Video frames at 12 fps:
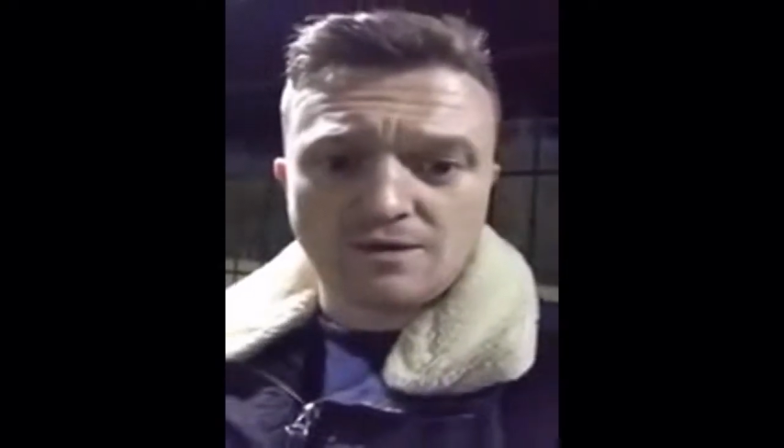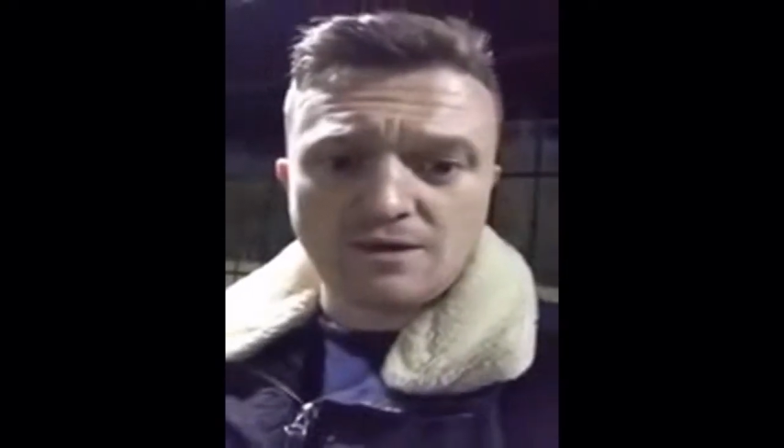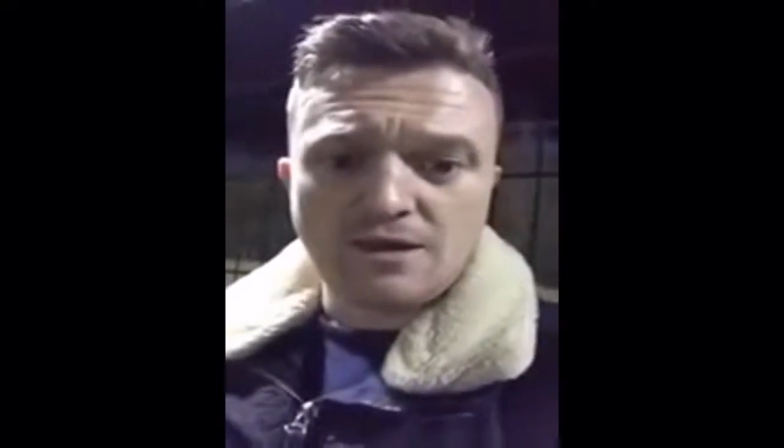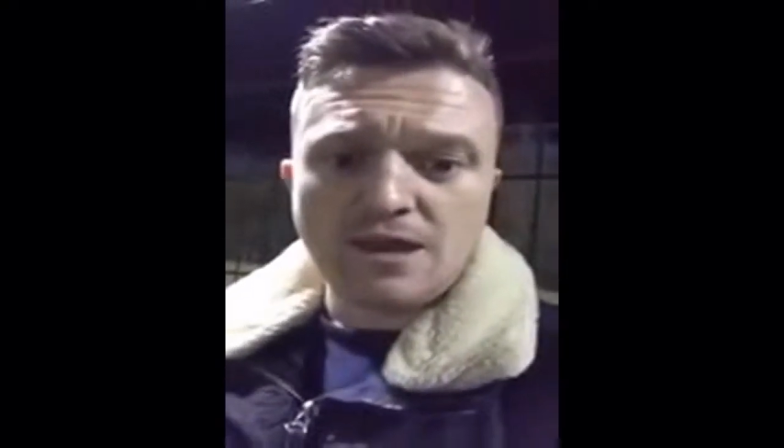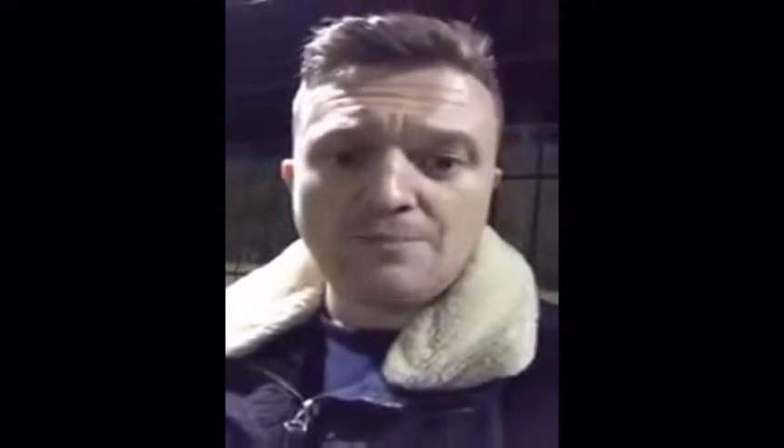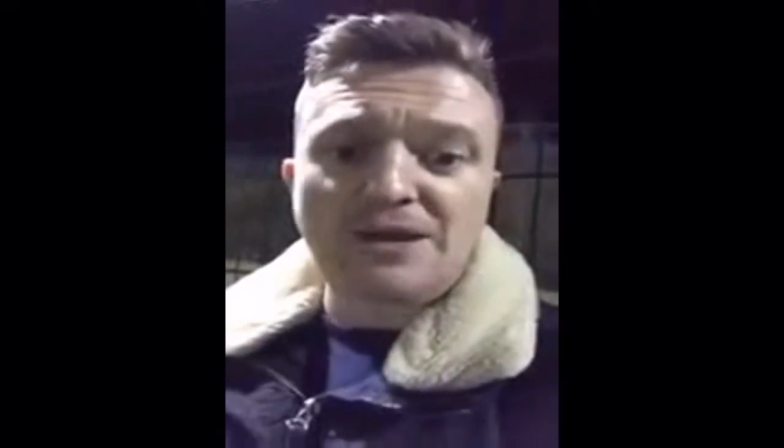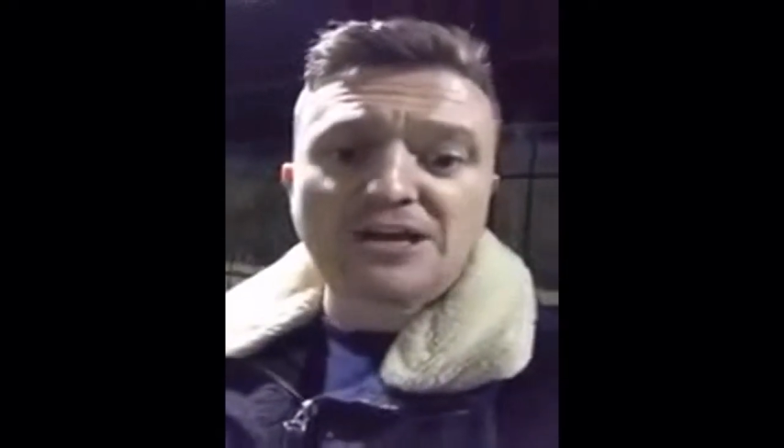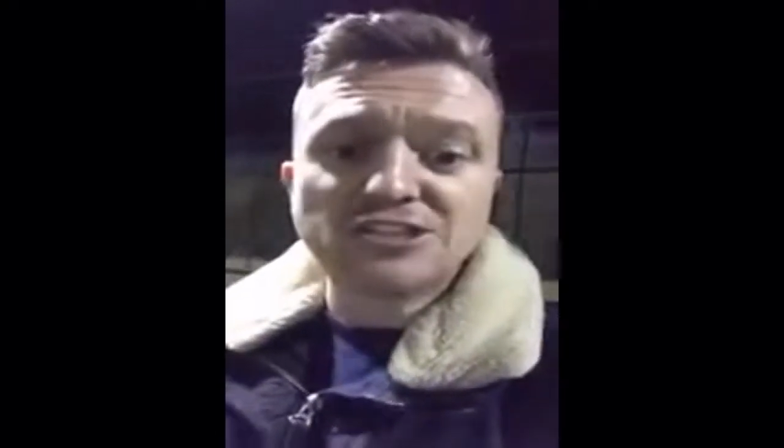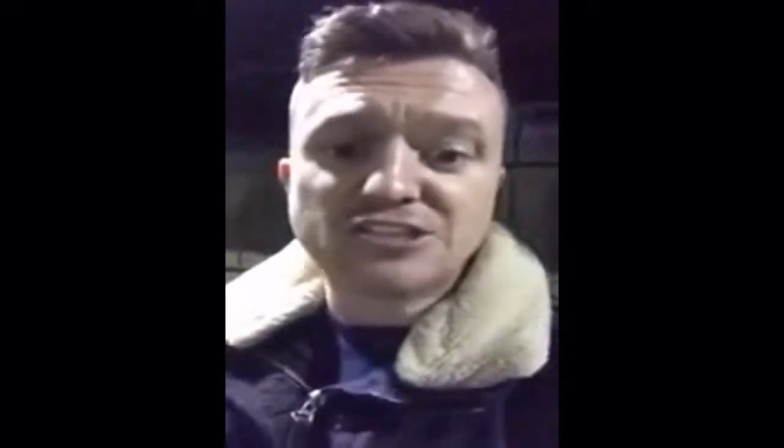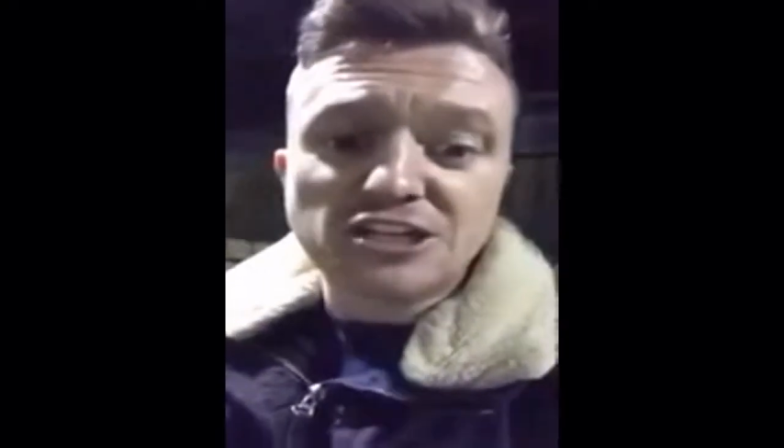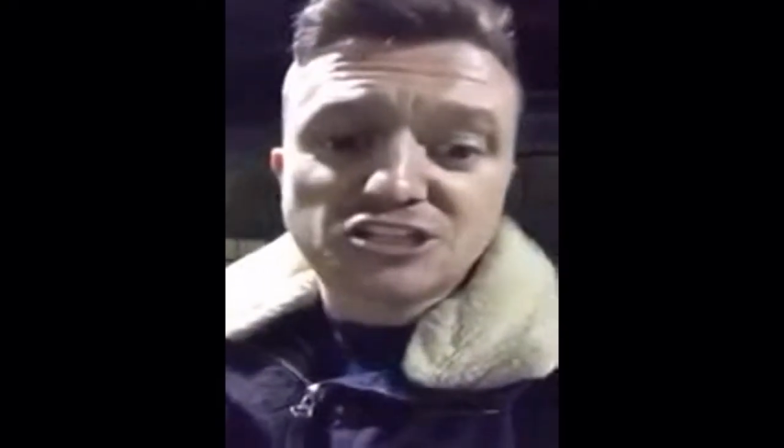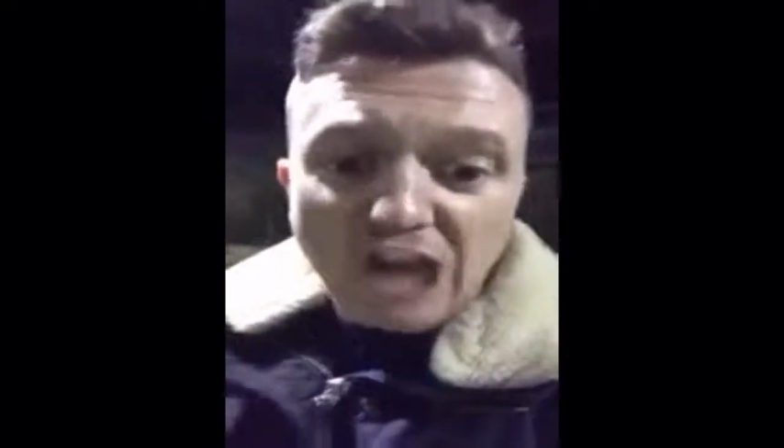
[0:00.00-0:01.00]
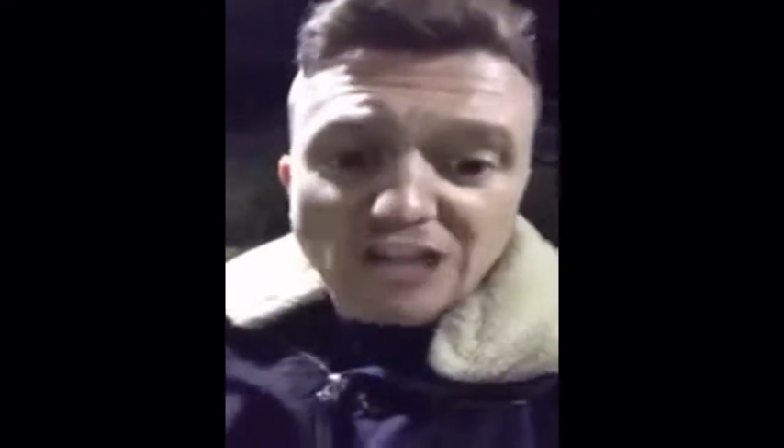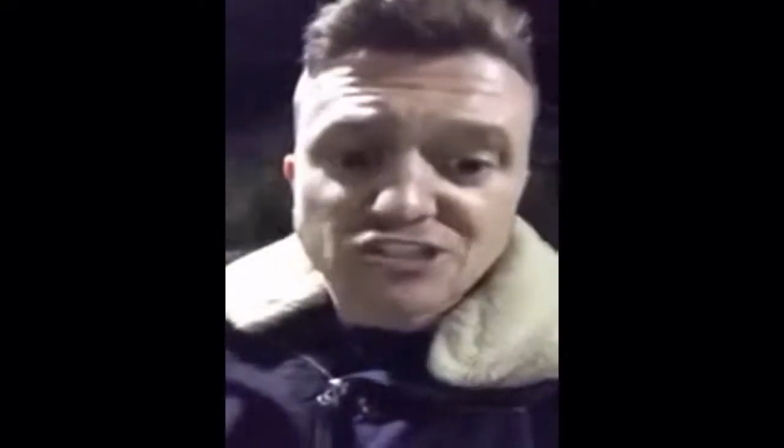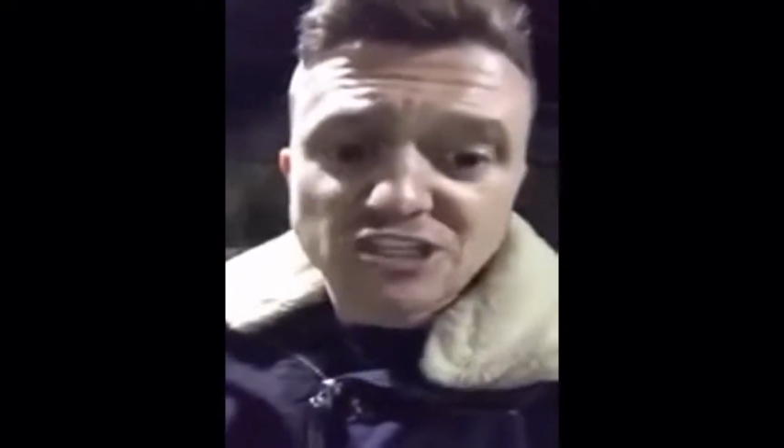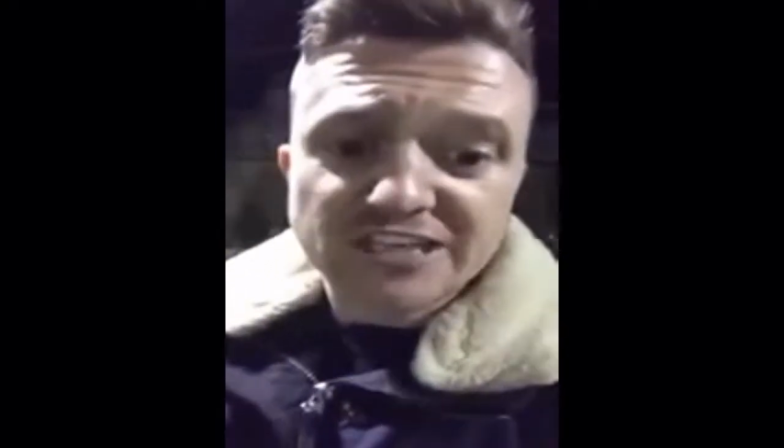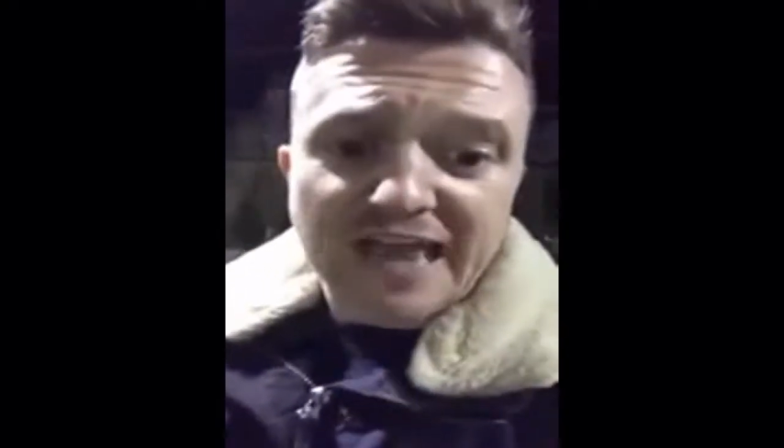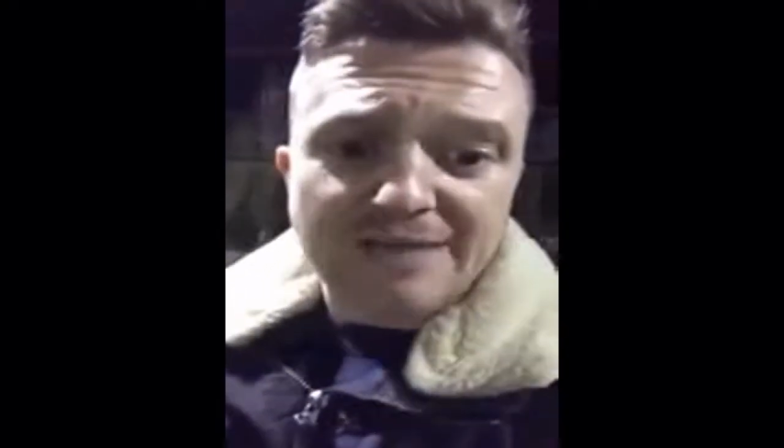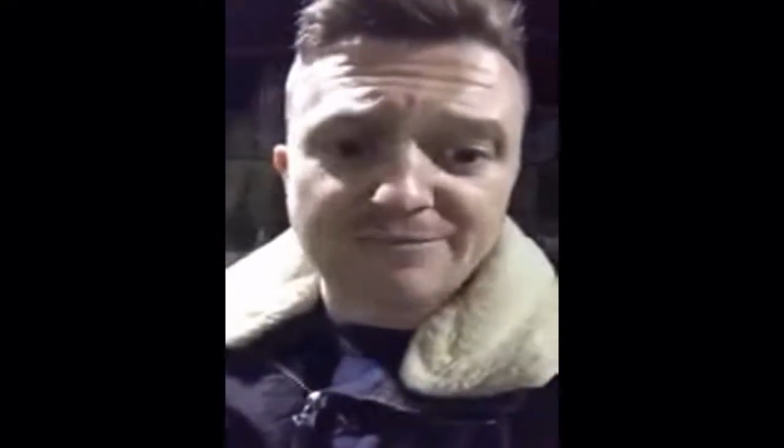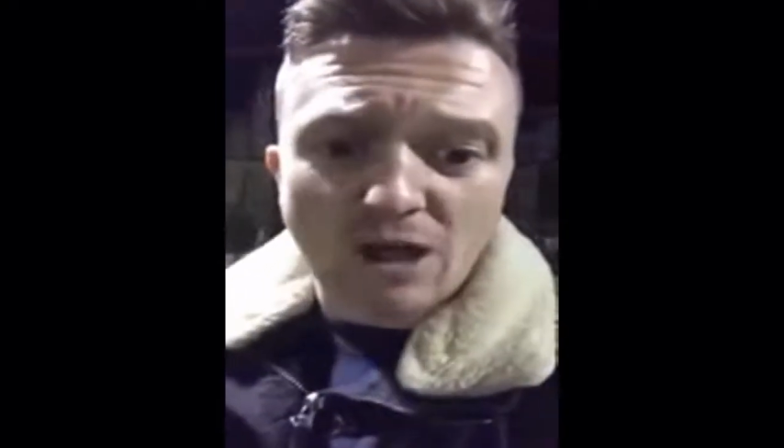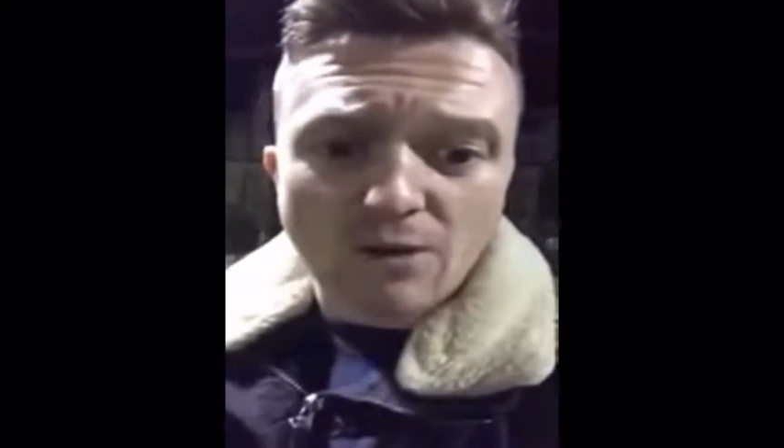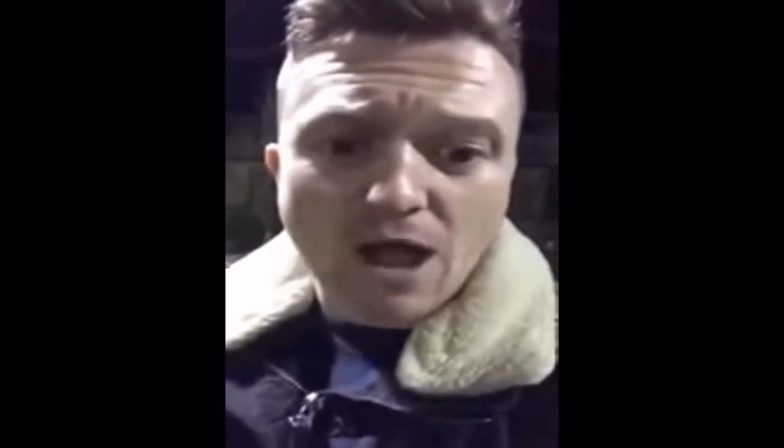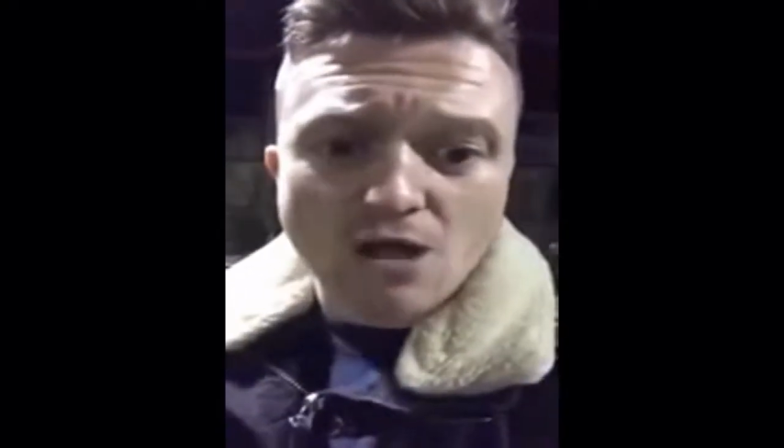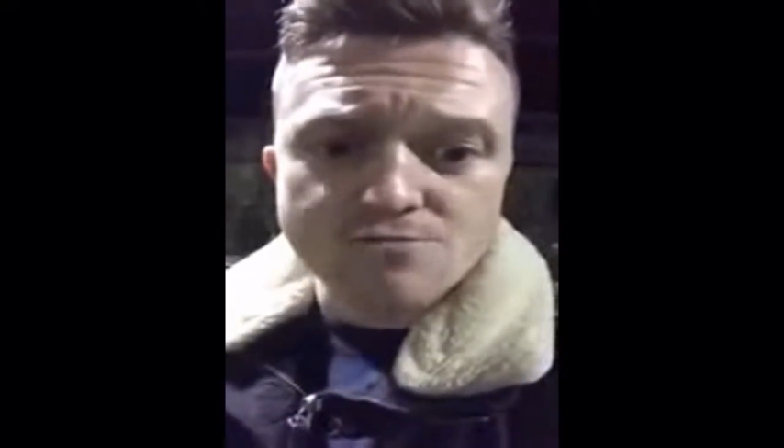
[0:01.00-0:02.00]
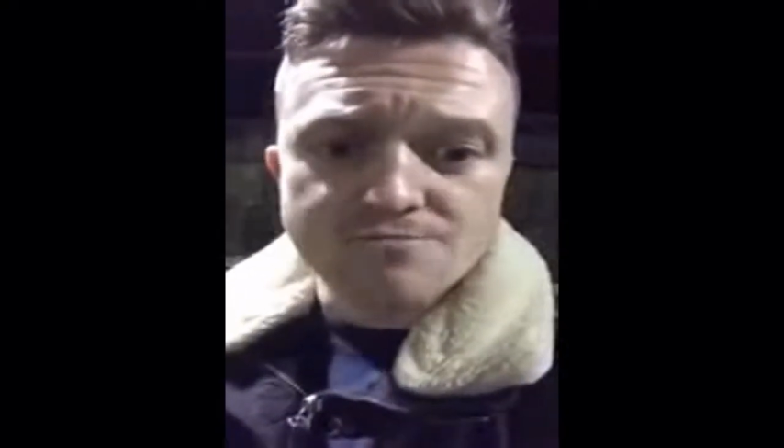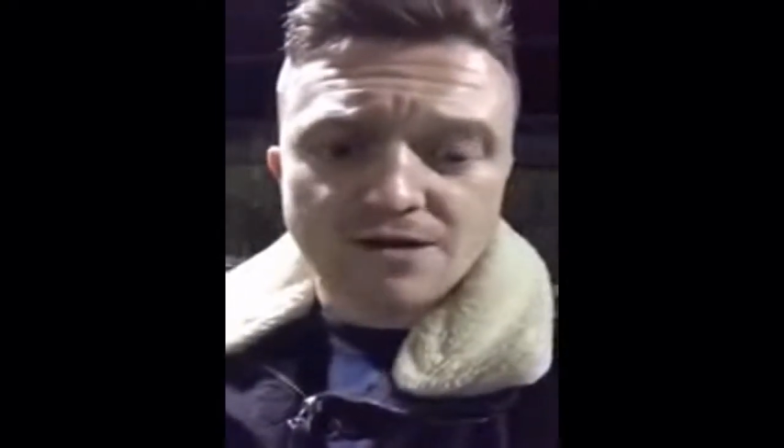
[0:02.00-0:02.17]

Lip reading: Because the judge has let him go home.